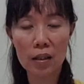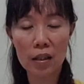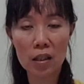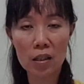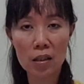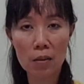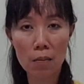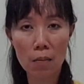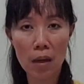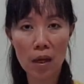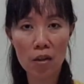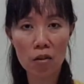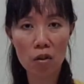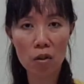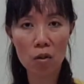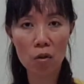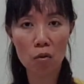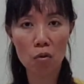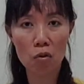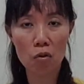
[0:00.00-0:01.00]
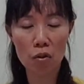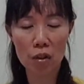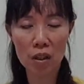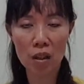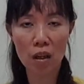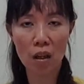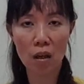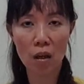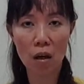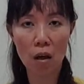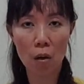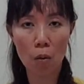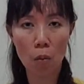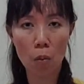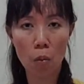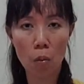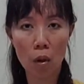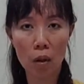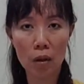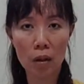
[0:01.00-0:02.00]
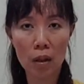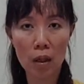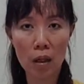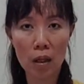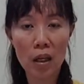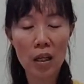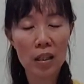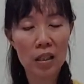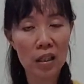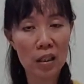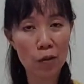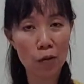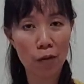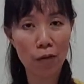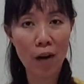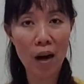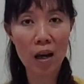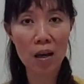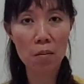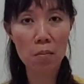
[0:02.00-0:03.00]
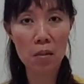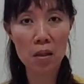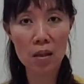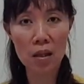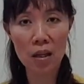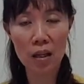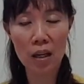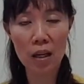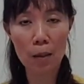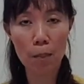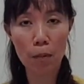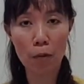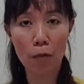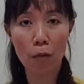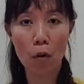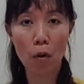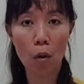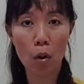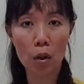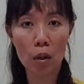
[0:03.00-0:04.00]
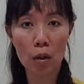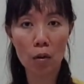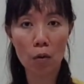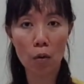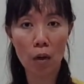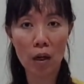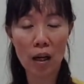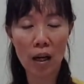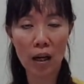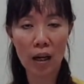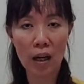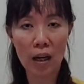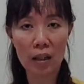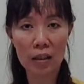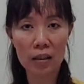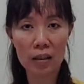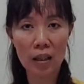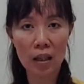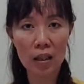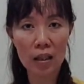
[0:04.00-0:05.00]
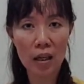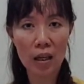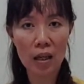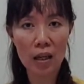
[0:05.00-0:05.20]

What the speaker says: Just imagine you drink a lot of water just 5 minutes before the yoga class start.